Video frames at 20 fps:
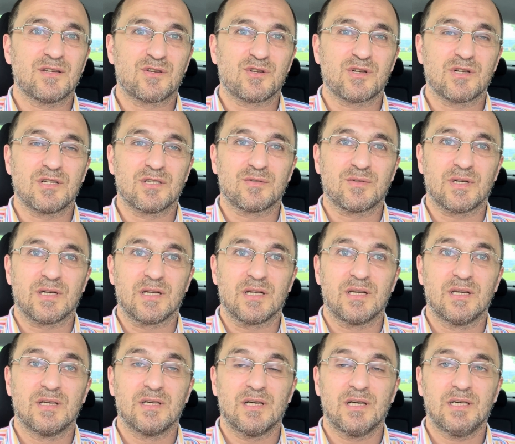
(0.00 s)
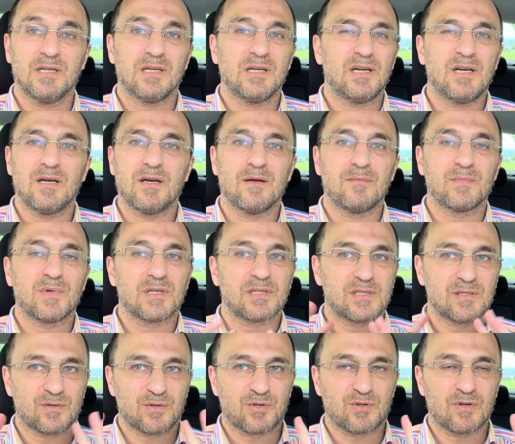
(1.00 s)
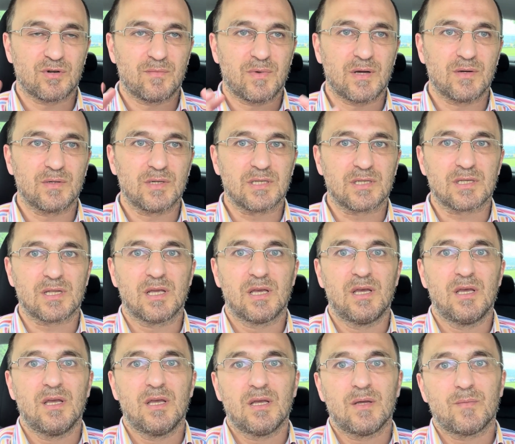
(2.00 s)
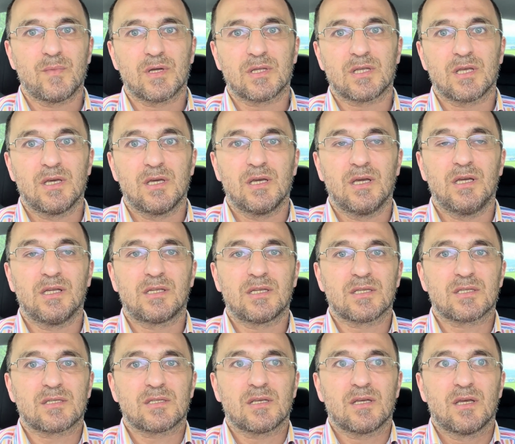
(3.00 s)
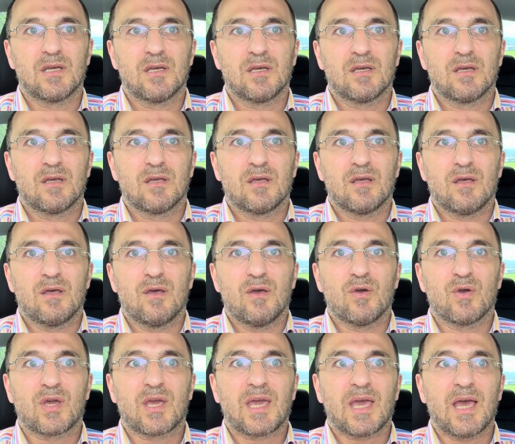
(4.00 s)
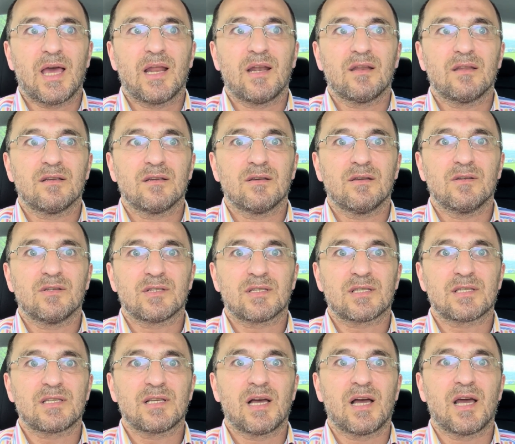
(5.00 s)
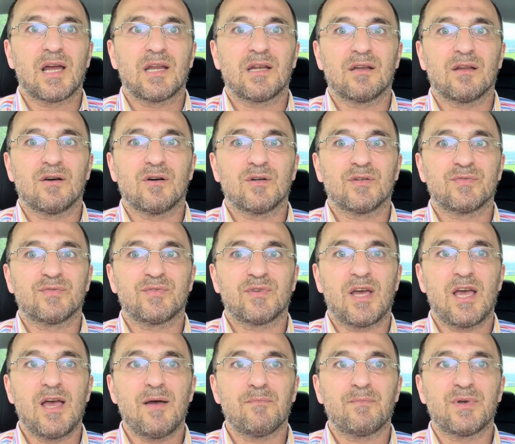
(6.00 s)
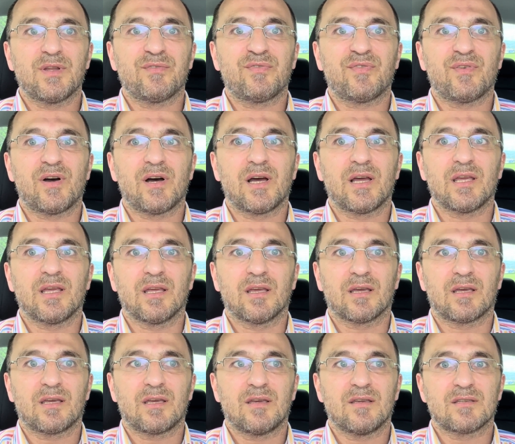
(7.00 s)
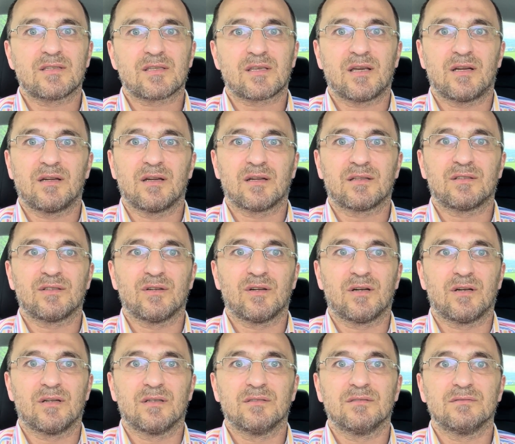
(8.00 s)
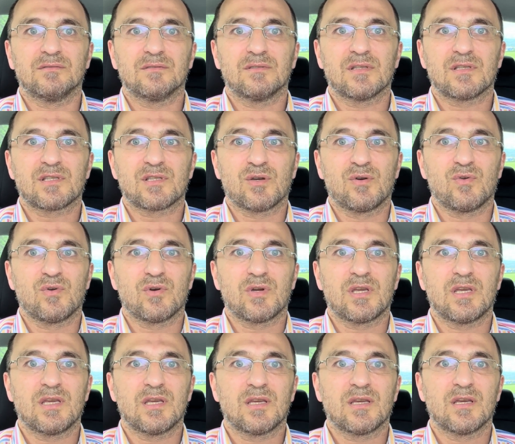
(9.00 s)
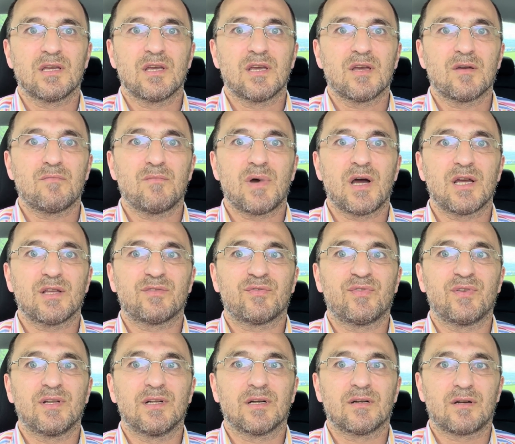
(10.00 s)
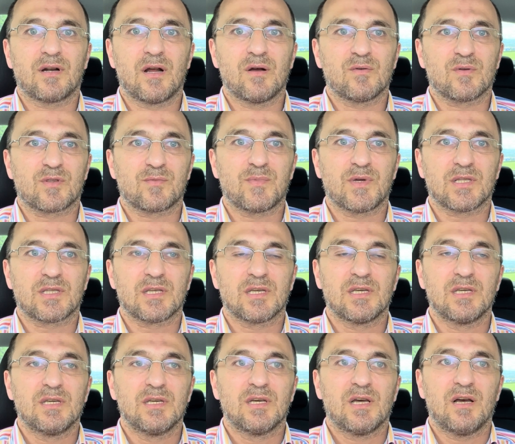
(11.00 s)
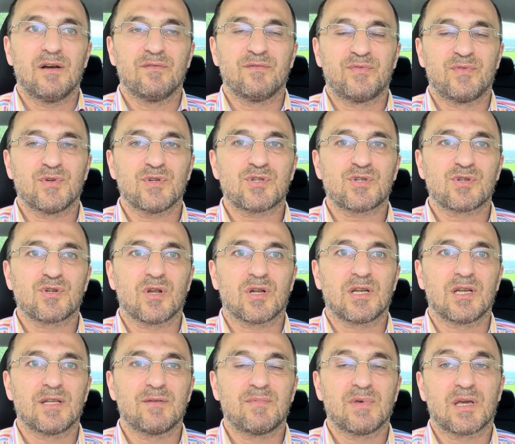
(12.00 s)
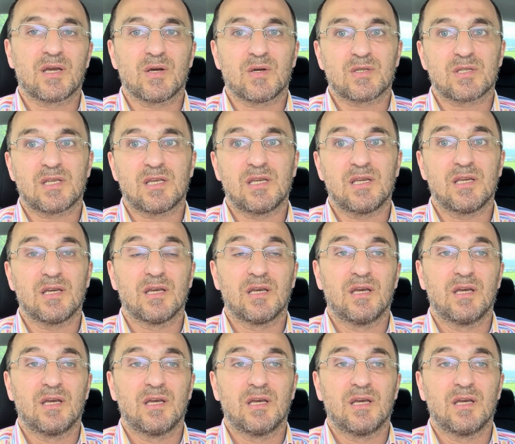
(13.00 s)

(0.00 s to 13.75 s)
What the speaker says: children. I'm not so sure about this, but it is again a sign of amplifying his character, so he might feel grouse. But unfortunately, because he